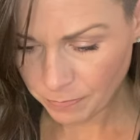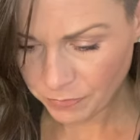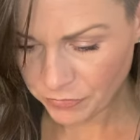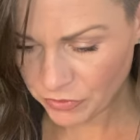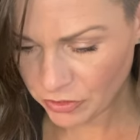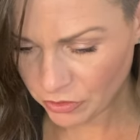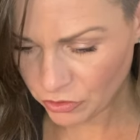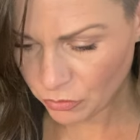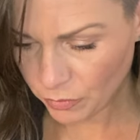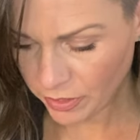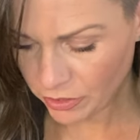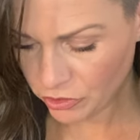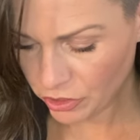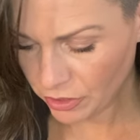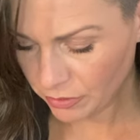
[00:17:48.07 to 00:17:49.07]

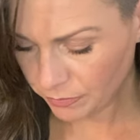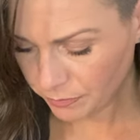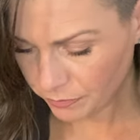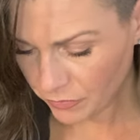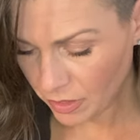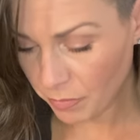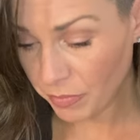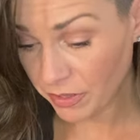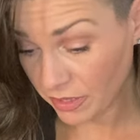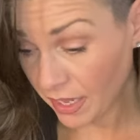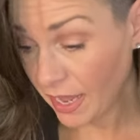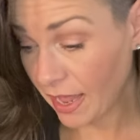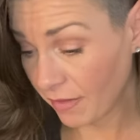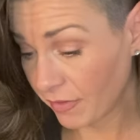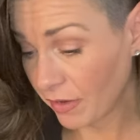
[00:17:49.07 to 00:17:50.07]
situation, but they
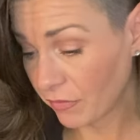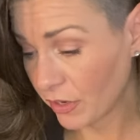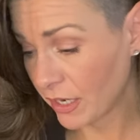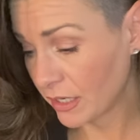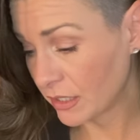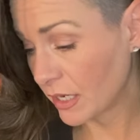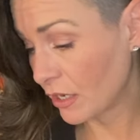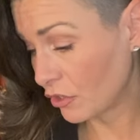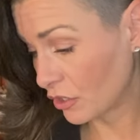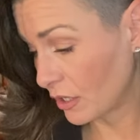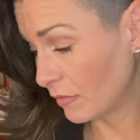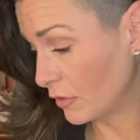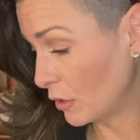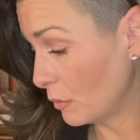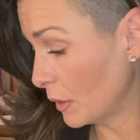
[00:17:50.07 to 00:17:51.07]
have every intention
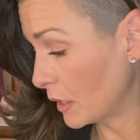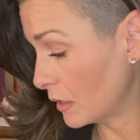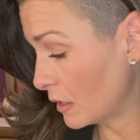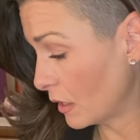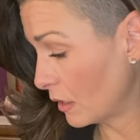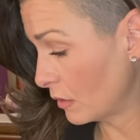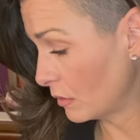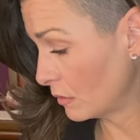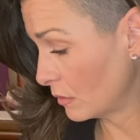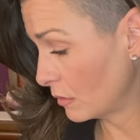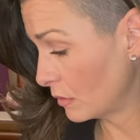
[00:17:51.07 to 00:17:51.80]
of doing so.